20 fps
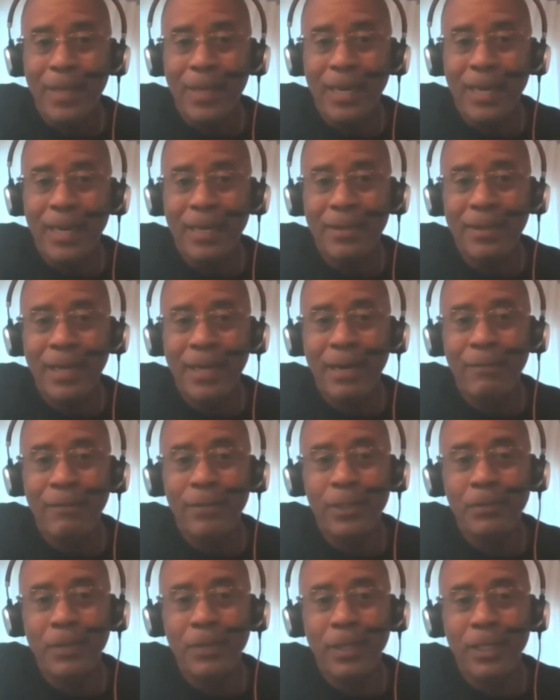And that
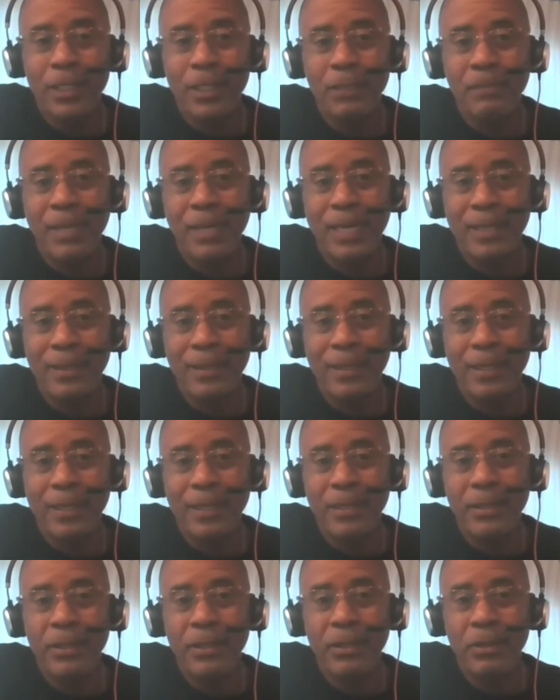was because back
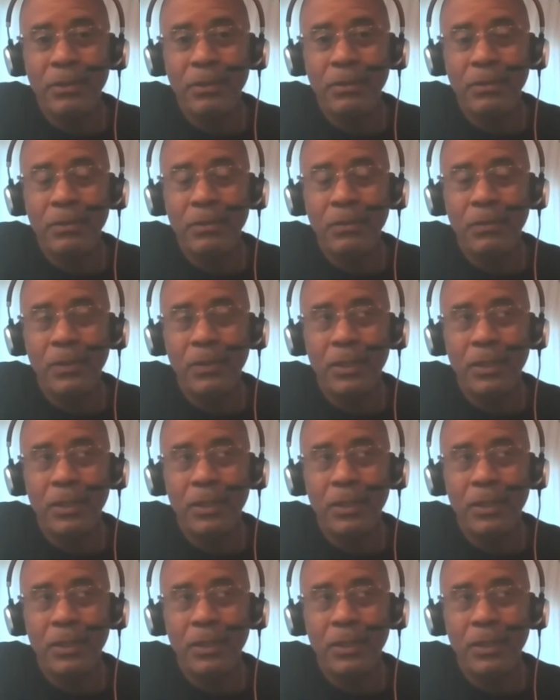then you would